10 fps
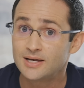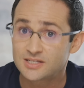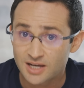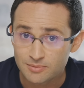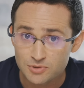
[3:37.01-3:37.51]

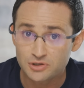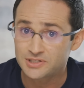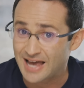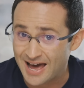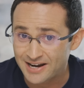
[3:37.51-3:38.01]
Some
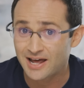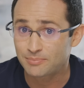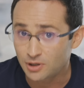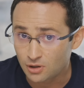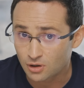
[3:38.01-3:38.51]
units had it
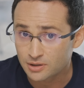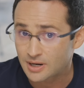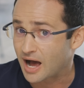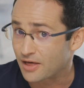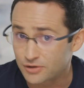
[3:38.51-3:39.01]
happen a
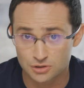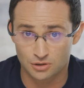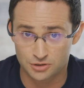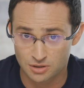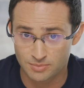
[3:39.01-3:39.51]
lot, others
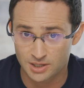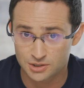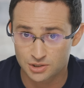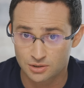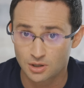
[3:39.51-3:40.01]
not so
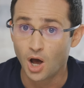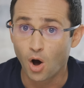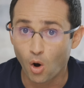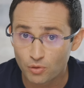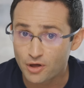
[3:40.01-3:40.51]
much.
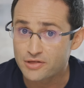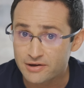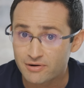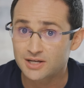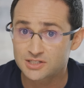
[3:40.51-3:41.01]
Although
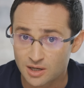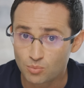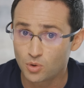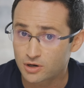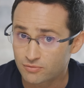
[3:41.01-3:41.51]
there are
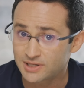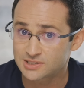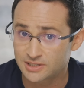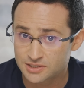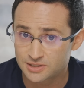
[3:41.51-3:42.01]
some
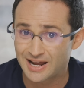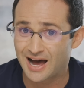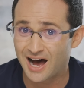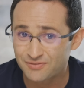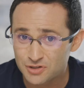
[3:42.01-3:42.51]
workarounds listed,
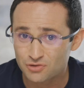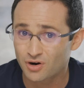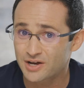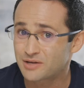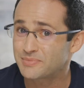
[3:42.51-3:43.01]
after
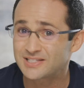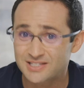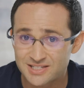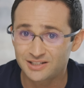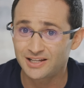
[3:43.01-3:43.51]
trying them, it
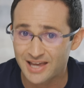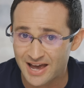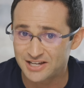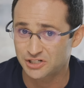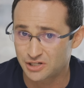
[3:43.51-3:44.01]
still
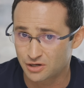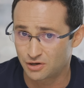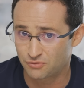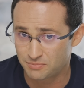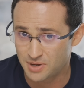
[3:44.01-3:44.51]
occasionally
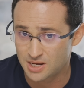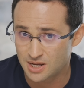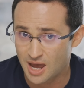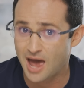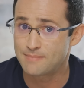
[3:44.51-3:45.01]
occurred for
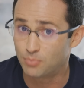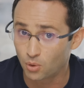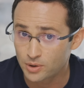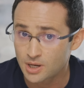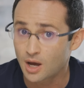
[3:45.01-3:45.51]
me. And
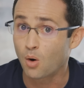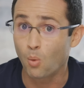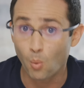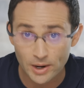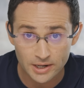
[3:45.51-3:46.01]
boy,
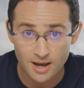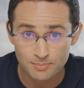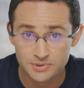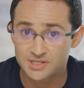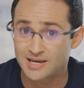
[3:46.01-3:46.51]
when it
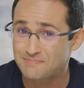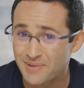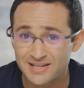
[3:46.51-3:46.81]
happens, it